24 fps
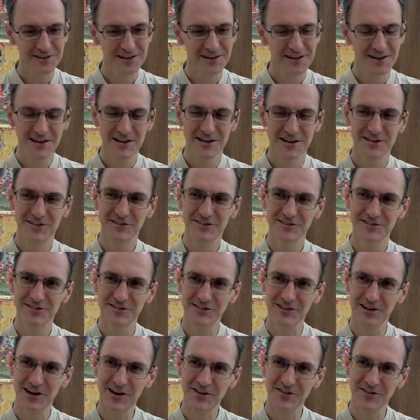
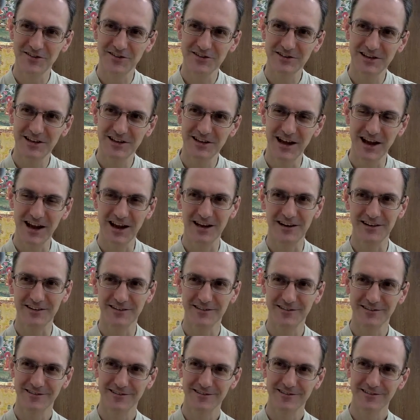Slouching and
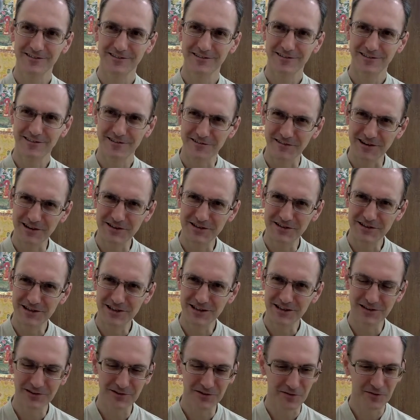crunching
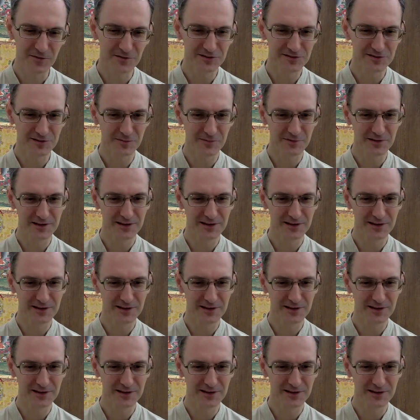or something?